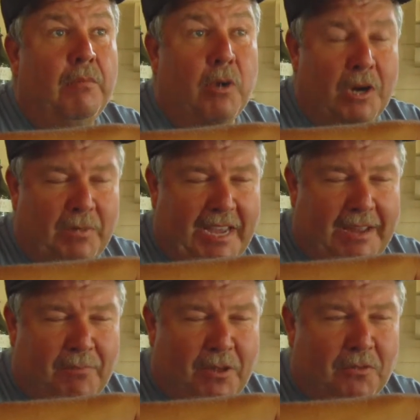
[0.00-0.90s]
Barbie
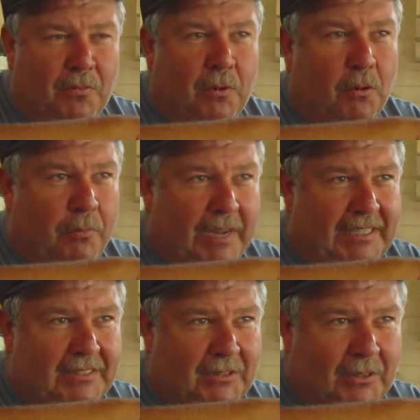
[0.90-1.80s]
had mother of pearl
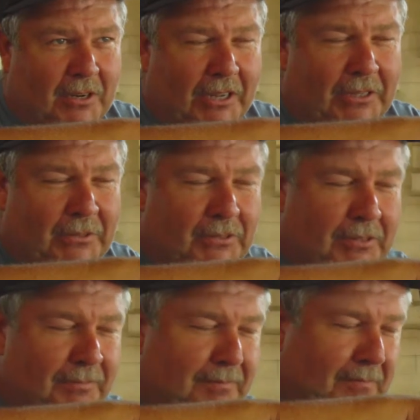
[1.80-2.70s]
buttons on her
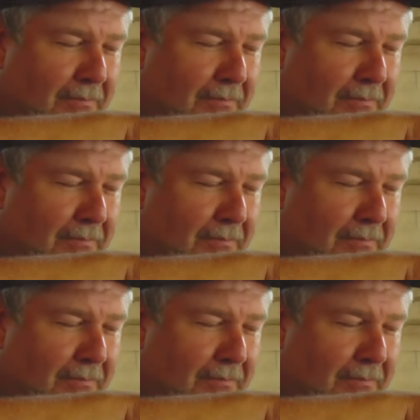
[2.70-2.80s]
clothes.